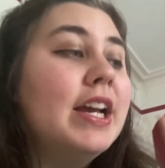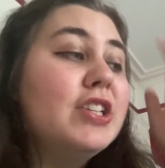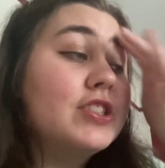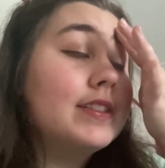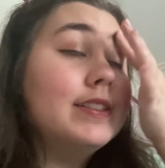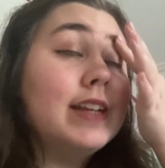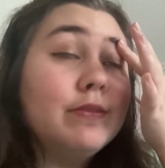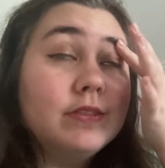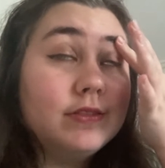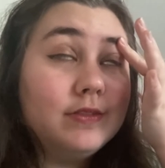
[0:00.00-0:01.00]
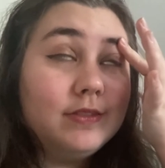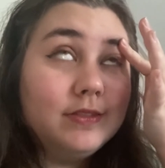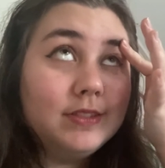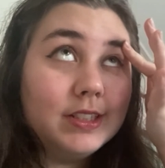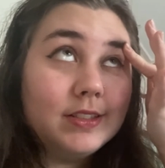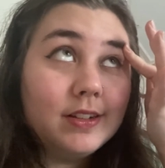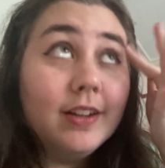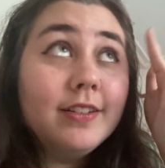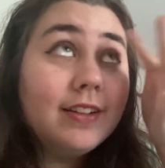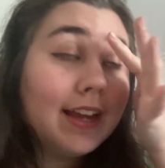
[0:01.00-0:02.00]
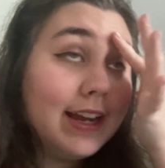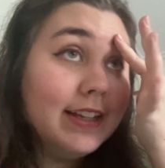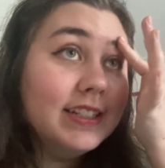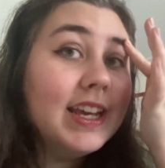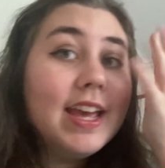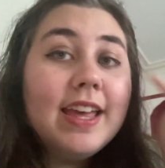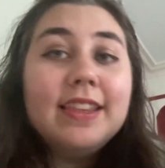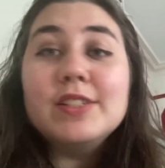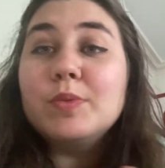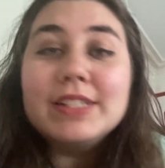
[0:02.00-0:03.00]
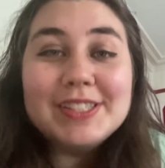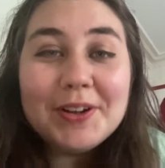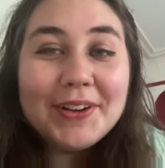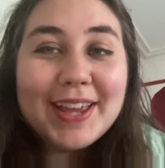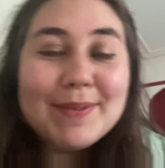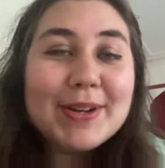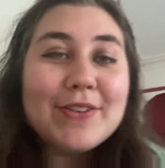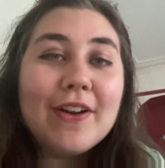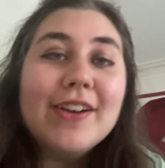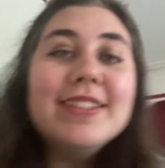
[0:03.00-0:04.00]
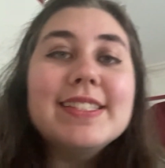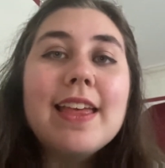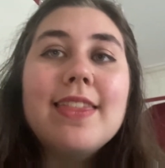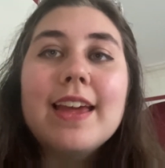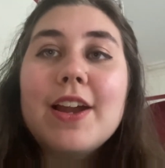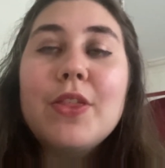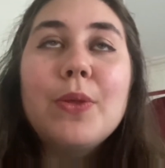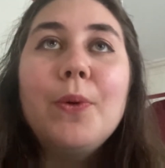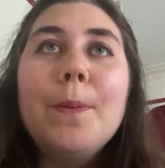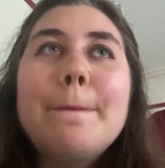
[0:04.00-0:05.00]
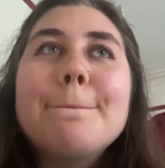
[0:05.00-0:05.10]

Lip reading: just because I was on TikTok and this one song came across that I thought